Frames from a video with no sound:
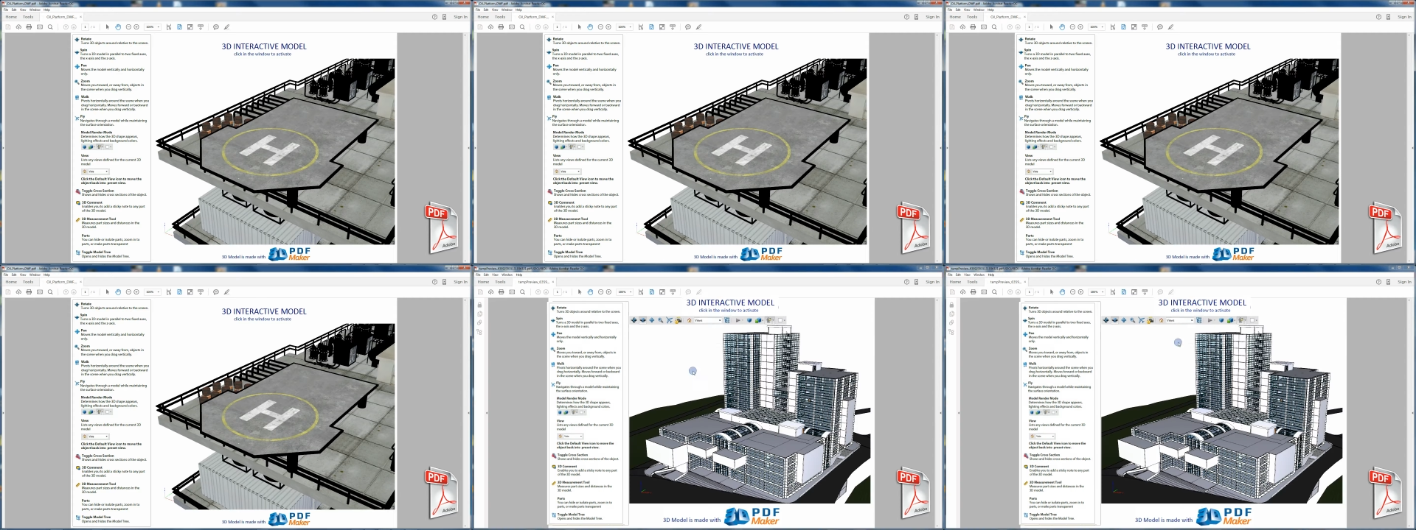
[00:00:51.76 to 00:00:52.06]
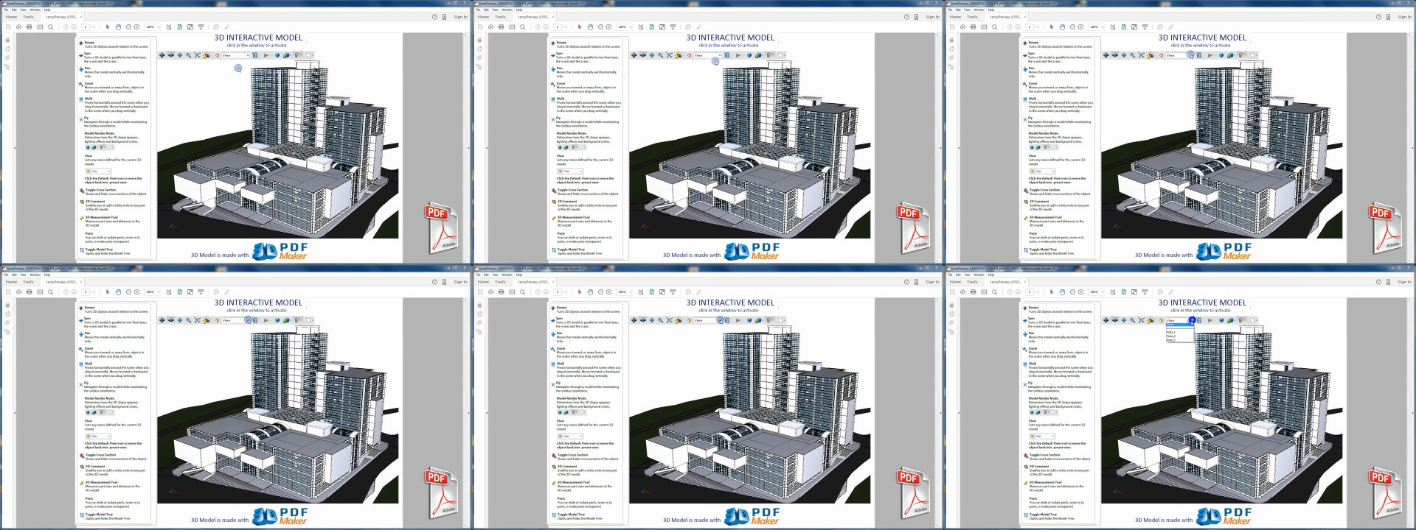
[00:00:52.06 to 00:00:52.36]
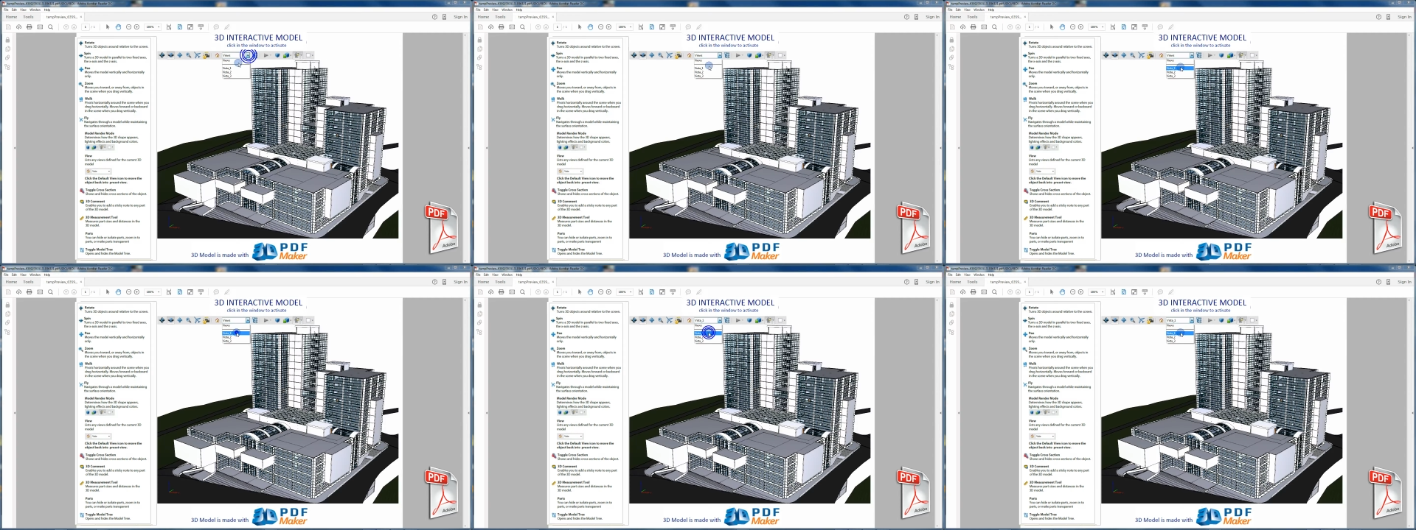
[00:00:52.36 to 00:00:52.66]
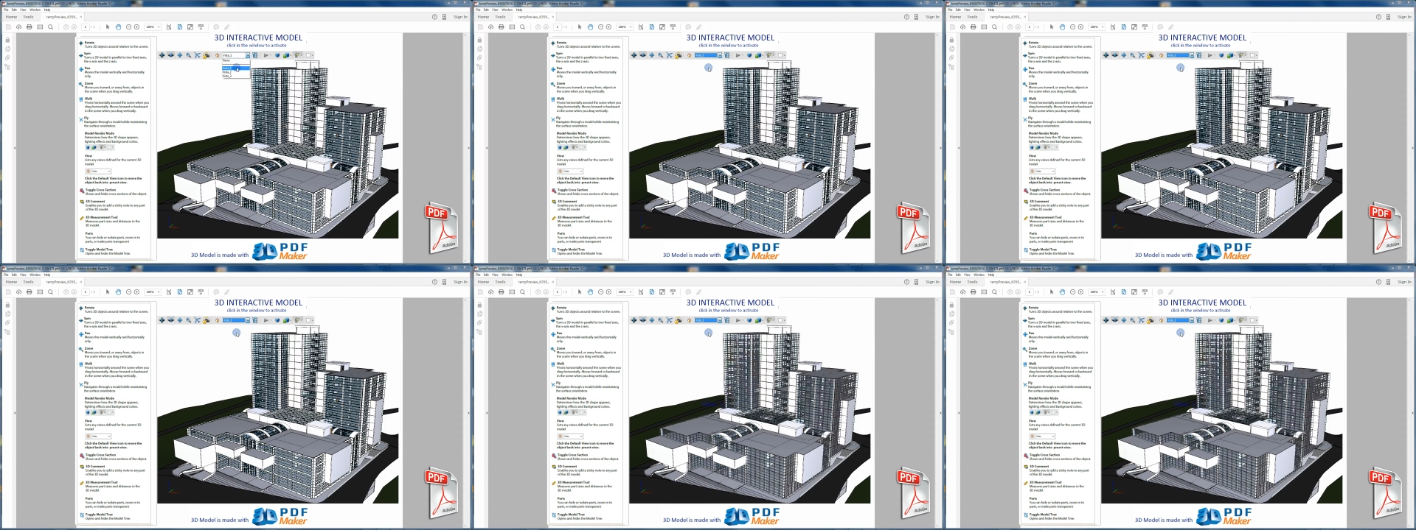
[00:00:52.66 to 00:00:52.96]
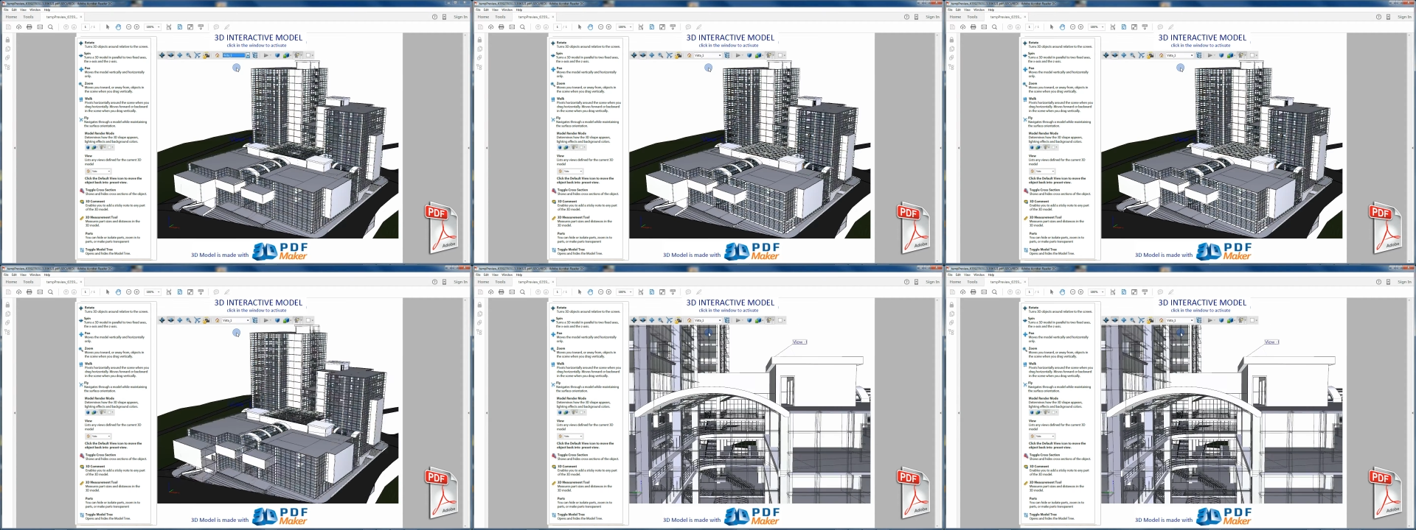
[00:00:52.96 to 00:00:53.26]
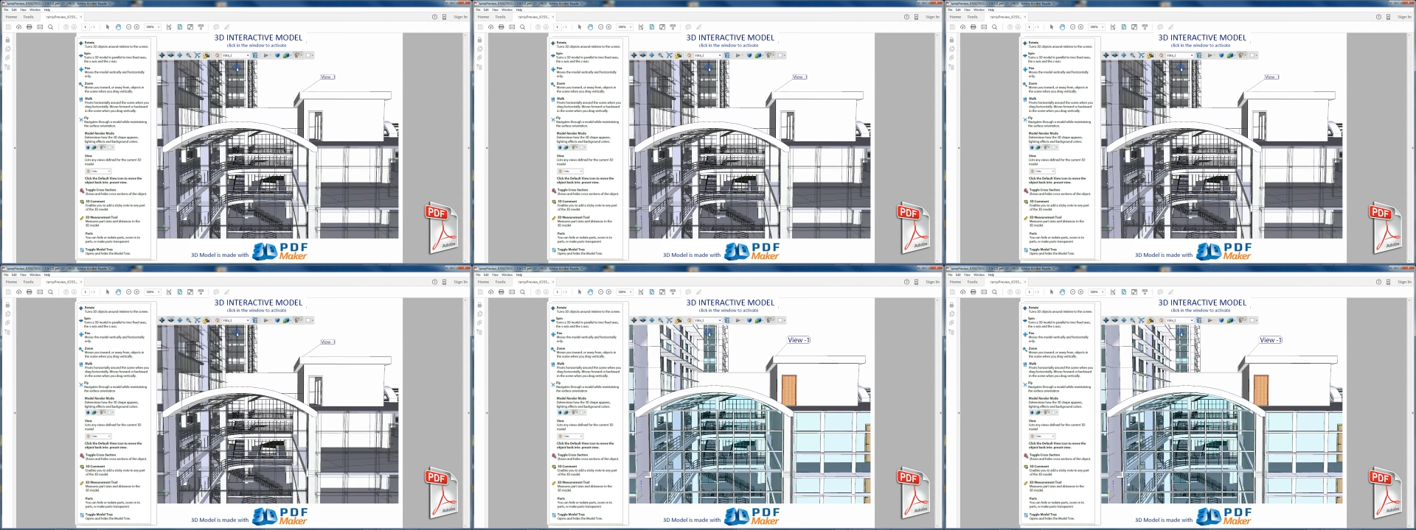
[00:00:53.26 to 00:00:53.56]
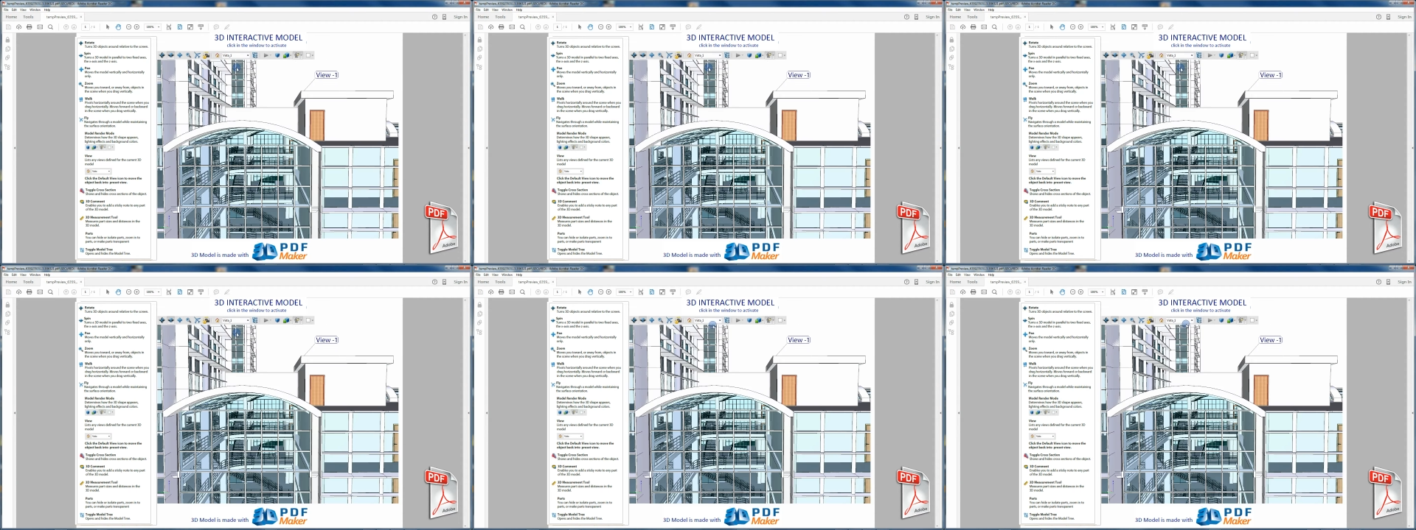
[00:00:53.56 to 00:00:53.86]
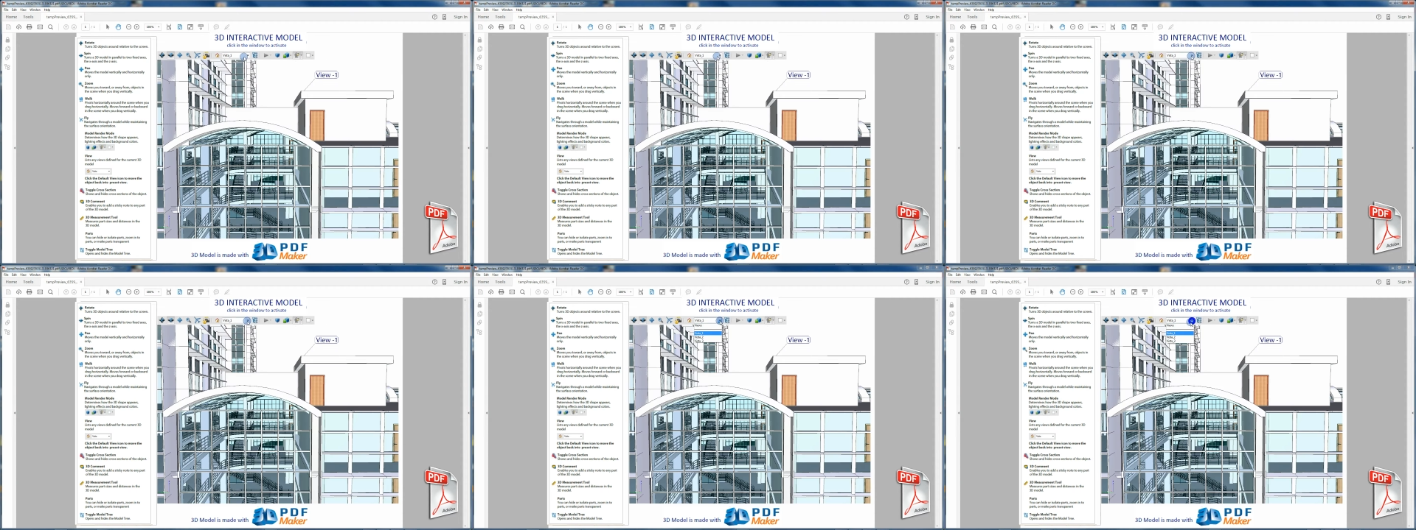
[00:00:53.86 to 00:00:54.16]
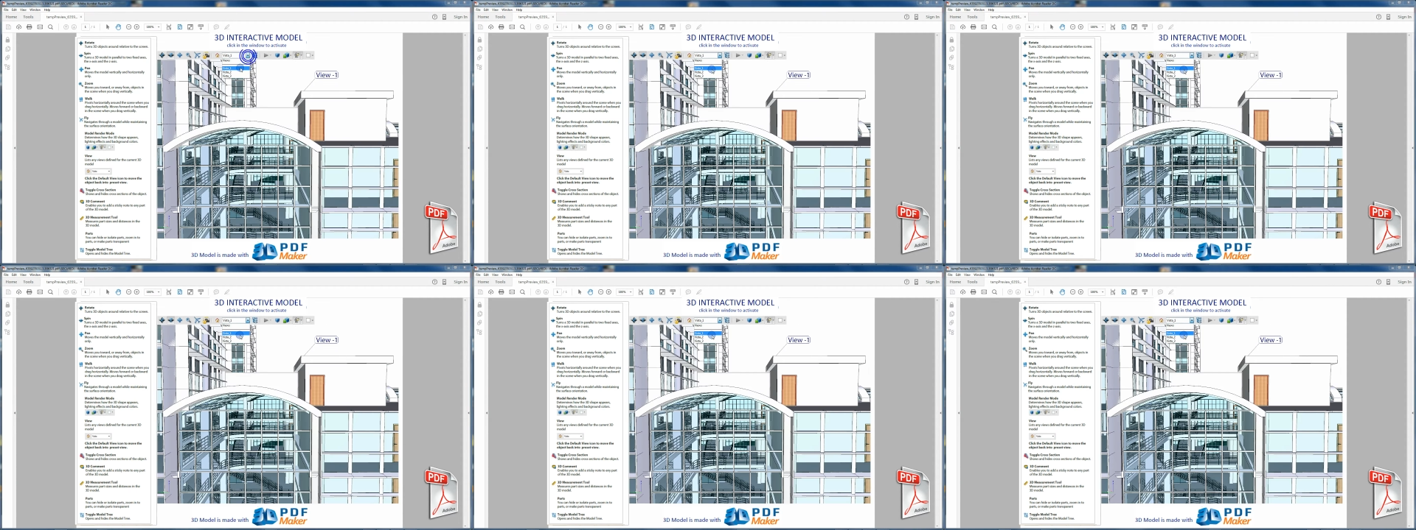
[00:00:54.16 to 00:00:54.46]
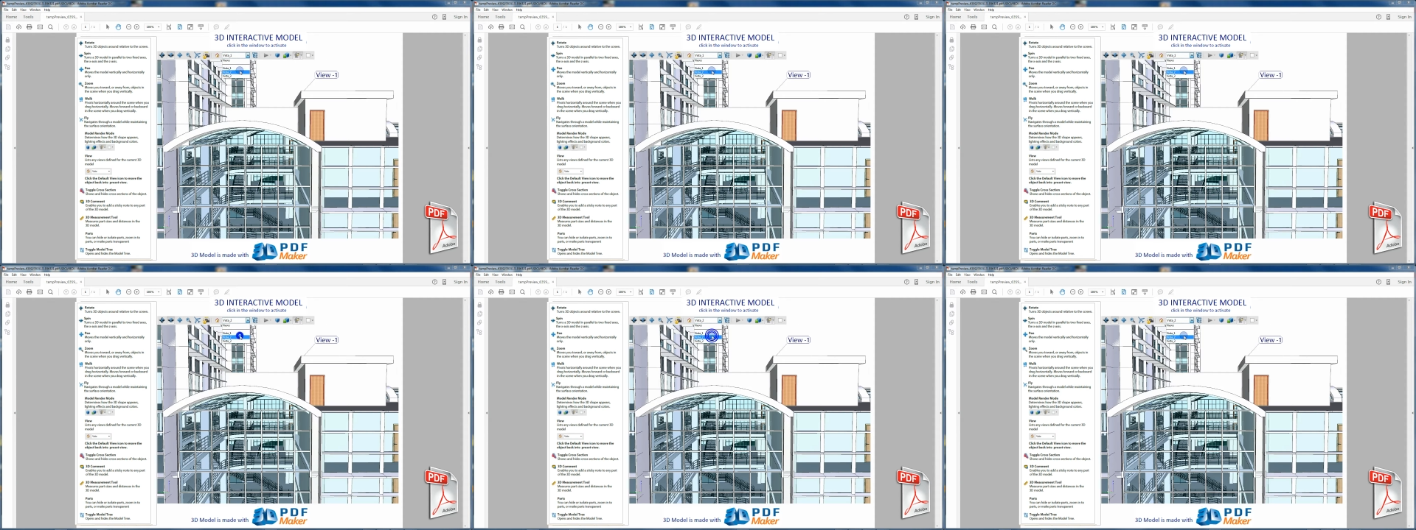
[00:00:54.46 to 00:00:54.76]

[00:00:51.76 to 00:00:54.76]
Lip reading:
(no speaker visible)